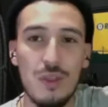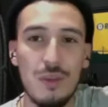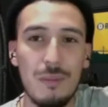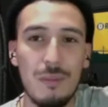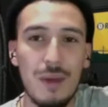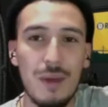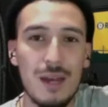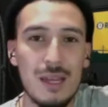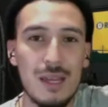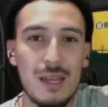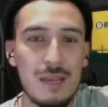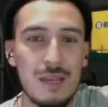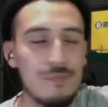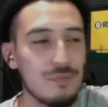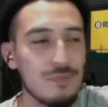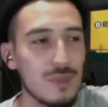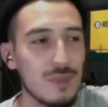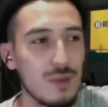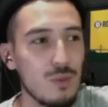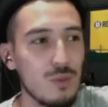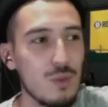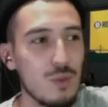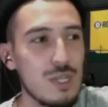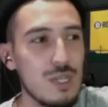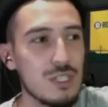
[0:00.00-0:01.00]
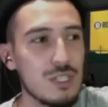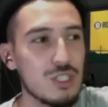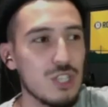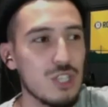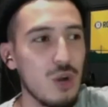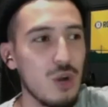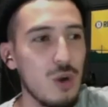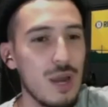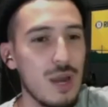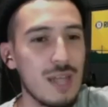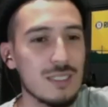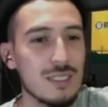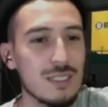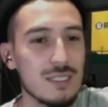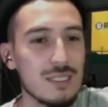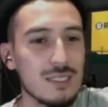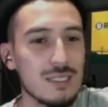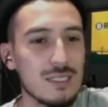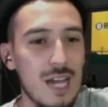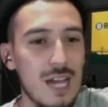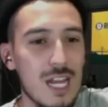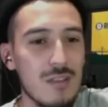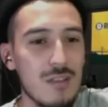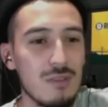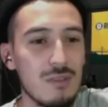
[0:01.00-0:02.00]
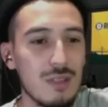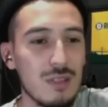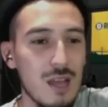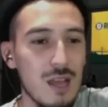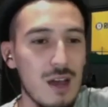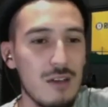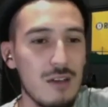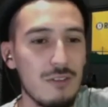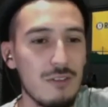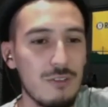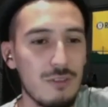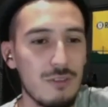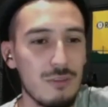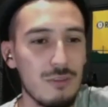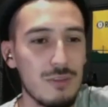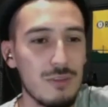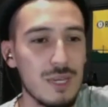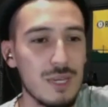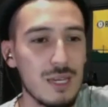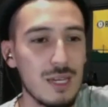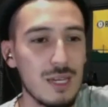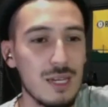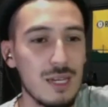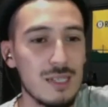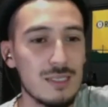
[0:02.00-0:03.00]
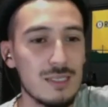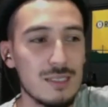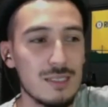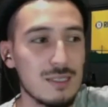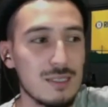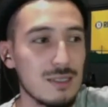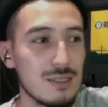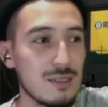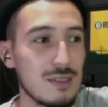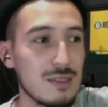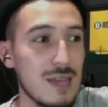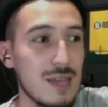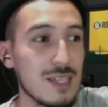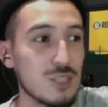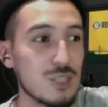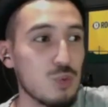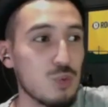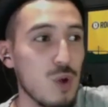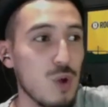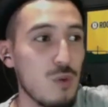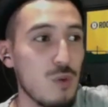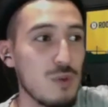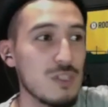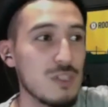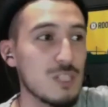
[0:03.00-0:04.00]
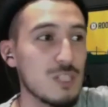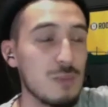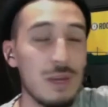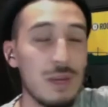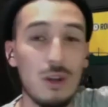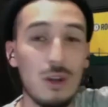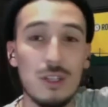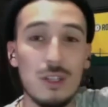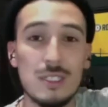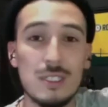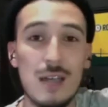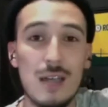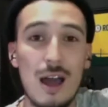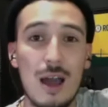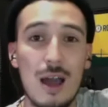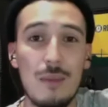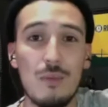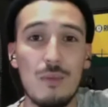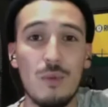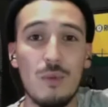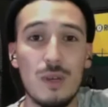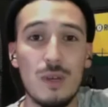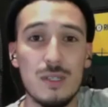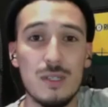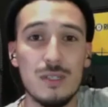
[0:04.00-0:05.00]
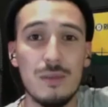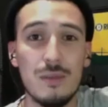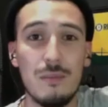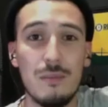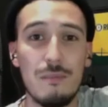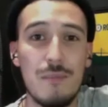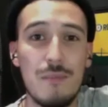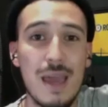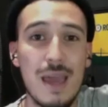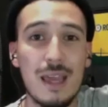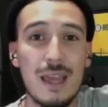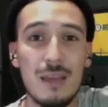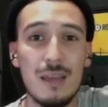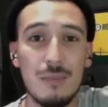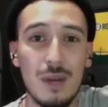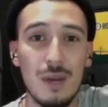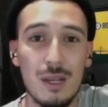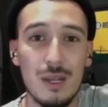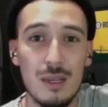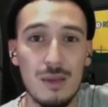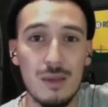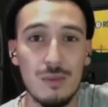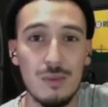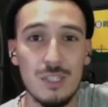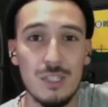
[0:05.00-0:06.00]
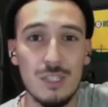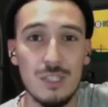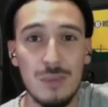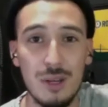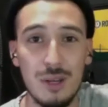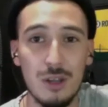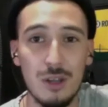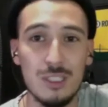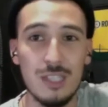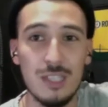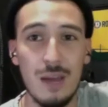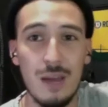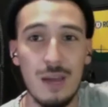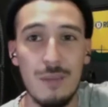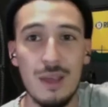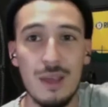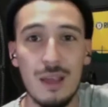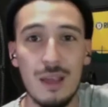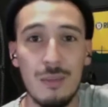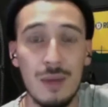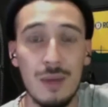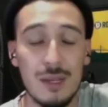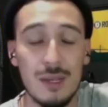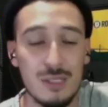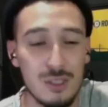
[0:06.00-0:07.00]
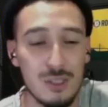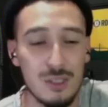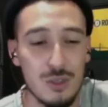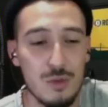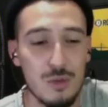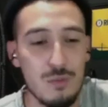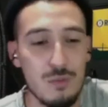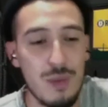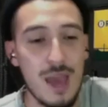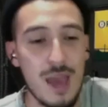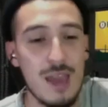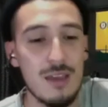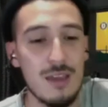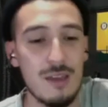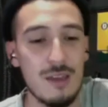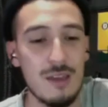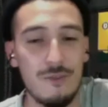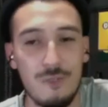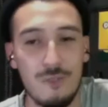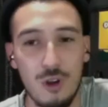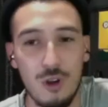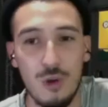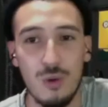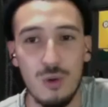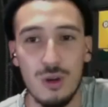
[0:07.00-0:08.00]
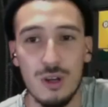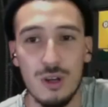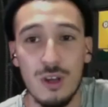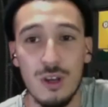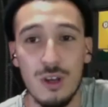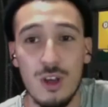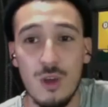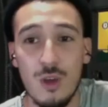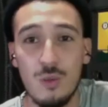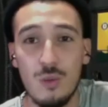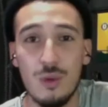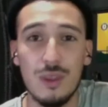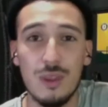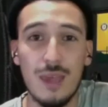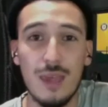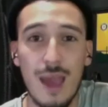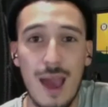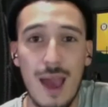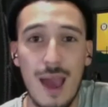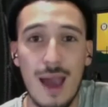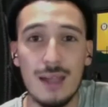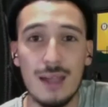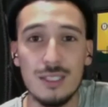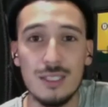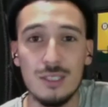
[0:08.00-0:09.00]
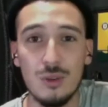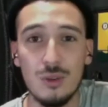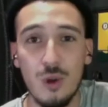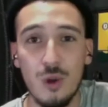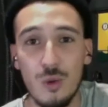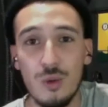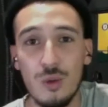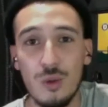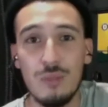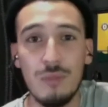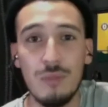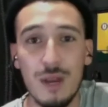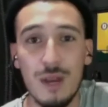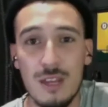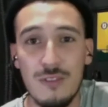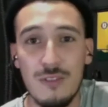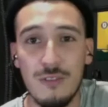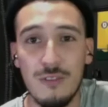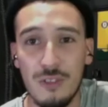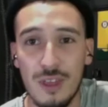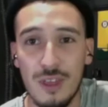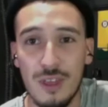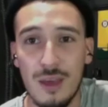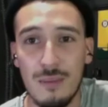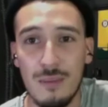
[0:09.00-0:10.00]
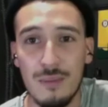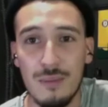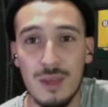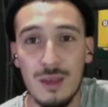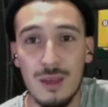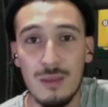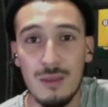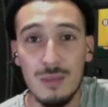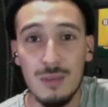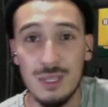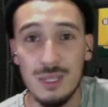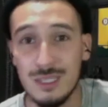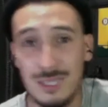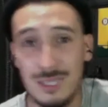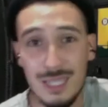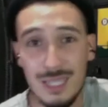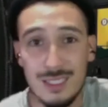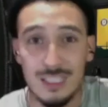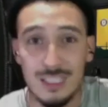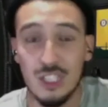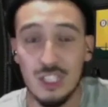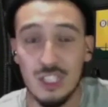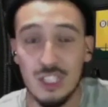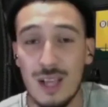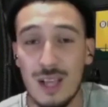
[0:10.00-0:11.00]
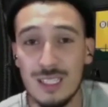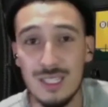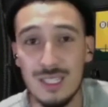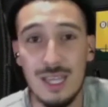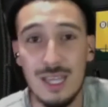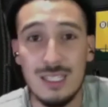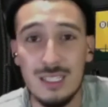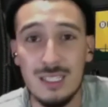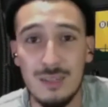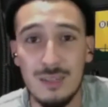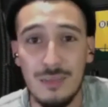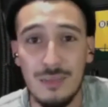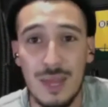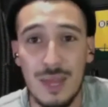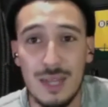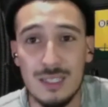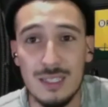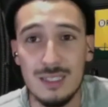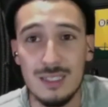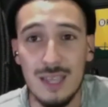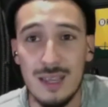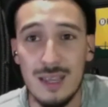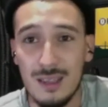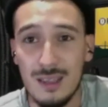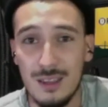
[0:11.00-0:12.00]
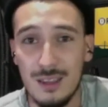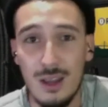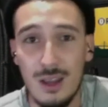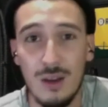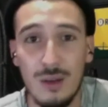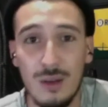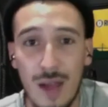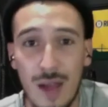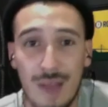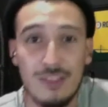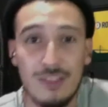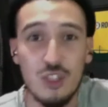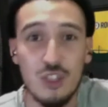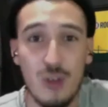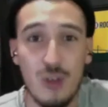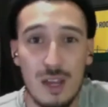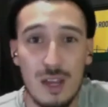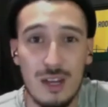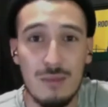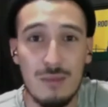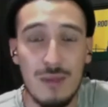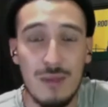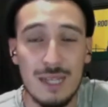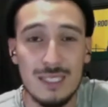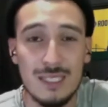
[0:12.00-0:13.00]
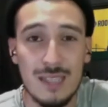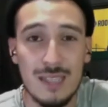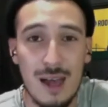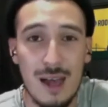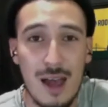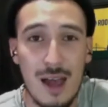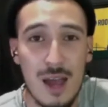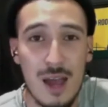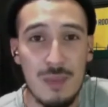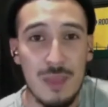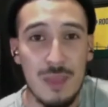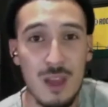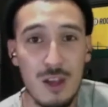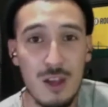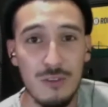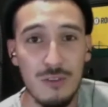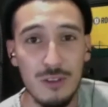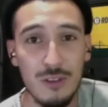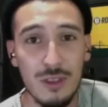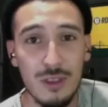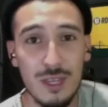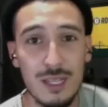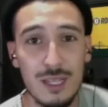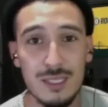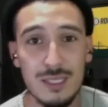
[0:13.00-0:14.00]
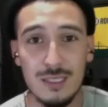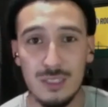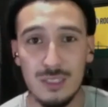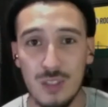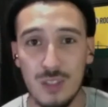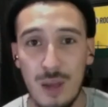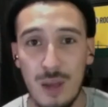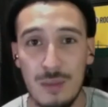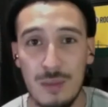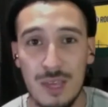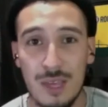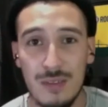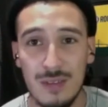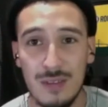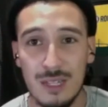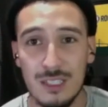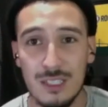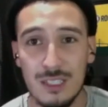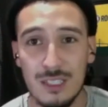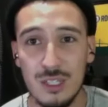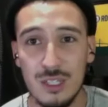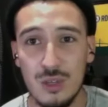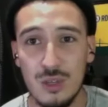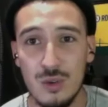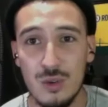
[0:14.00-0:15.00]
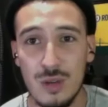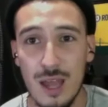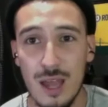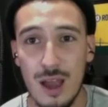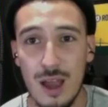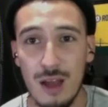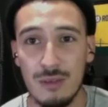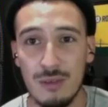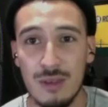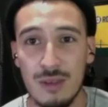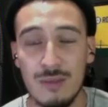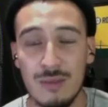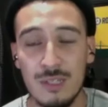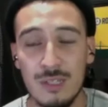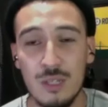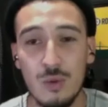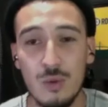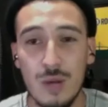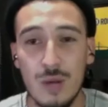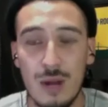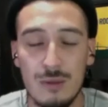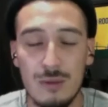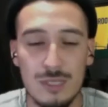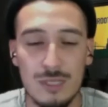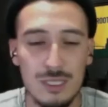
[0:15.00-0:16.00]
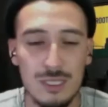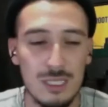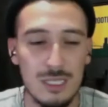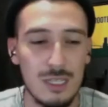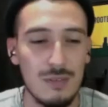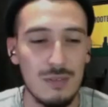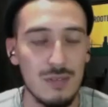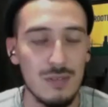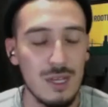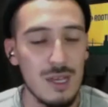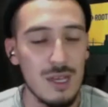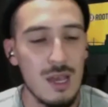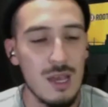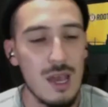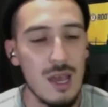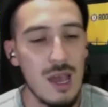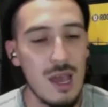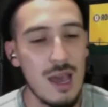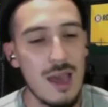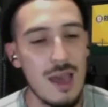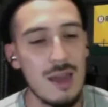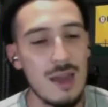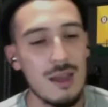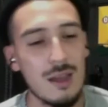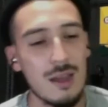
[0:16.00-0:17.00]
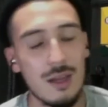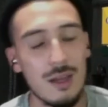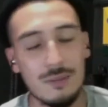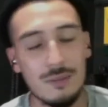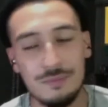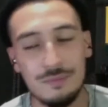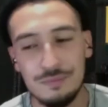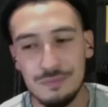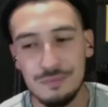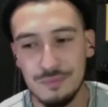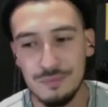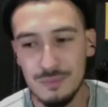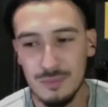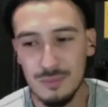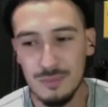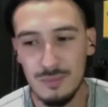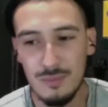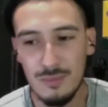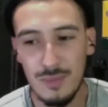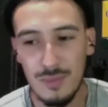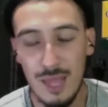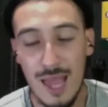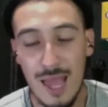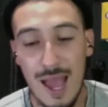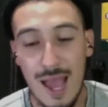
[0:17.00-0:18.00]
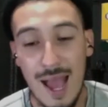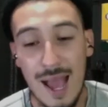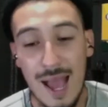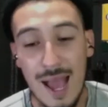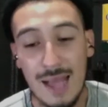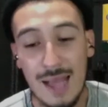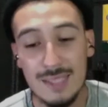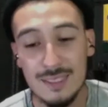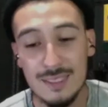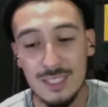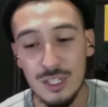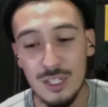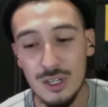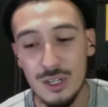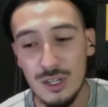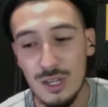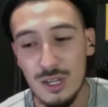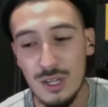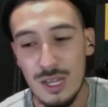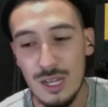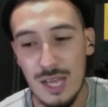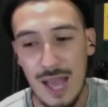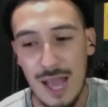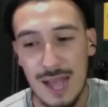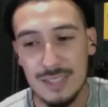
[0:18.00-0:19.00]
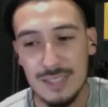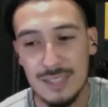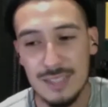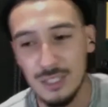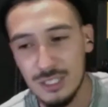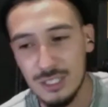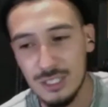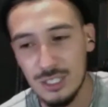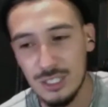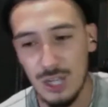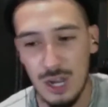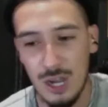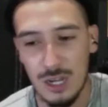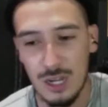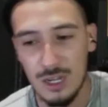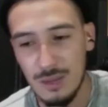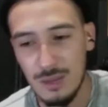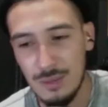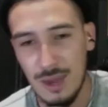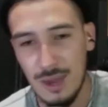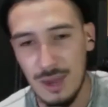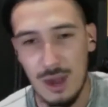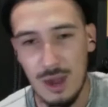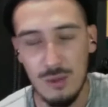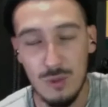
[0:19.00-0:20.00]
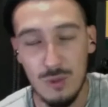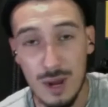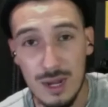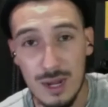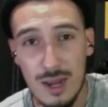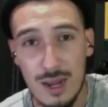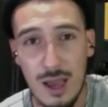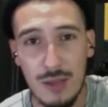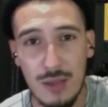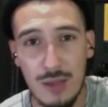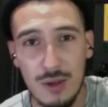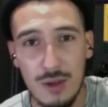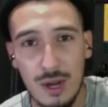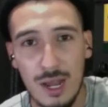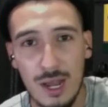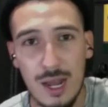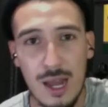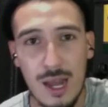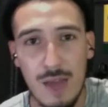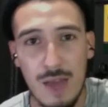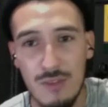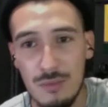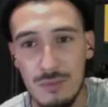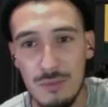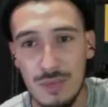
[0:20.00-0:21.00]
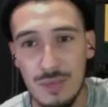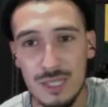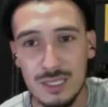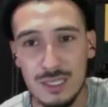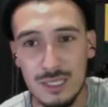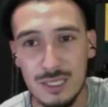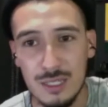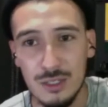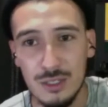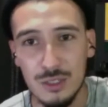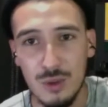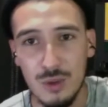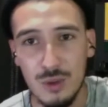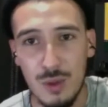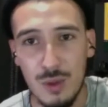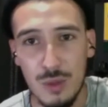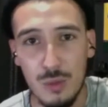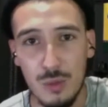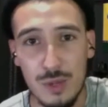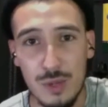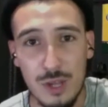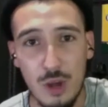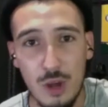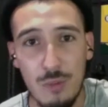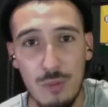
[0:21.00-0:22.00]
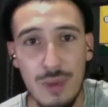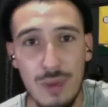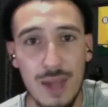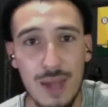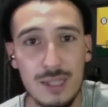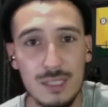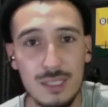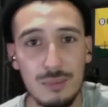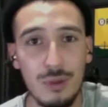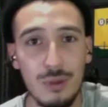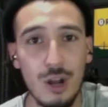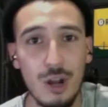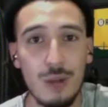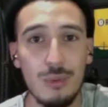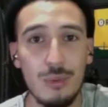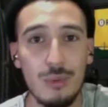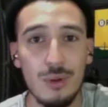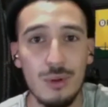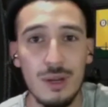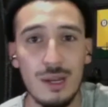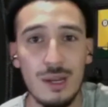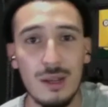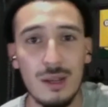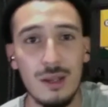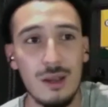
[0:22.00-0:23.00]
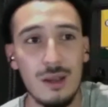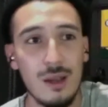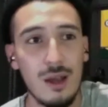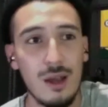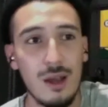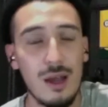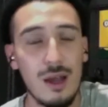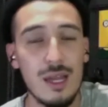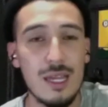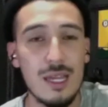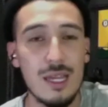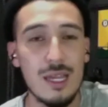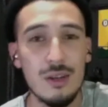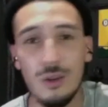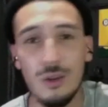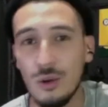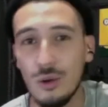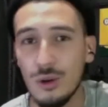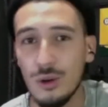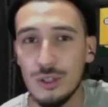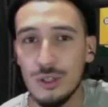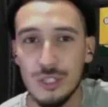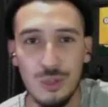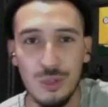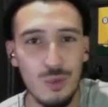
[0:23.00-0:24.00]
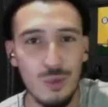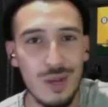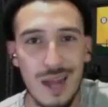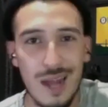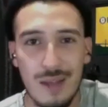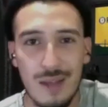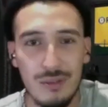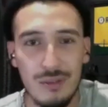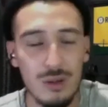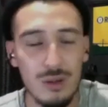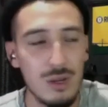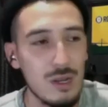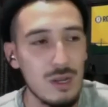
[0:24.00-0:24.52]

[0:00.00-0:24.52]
The money, we show it as a sign of love because that's where we spent our time, was making money. We spent our time making money. So you pay it forward with cash or with money for them because that's the translation. That is like, I've traded my time for this, so I'm giving it to you now. I'm giving you what I received. And as they're talking about right now, they're kind of having mixed signals whether we go back to barbering indoors or whatever.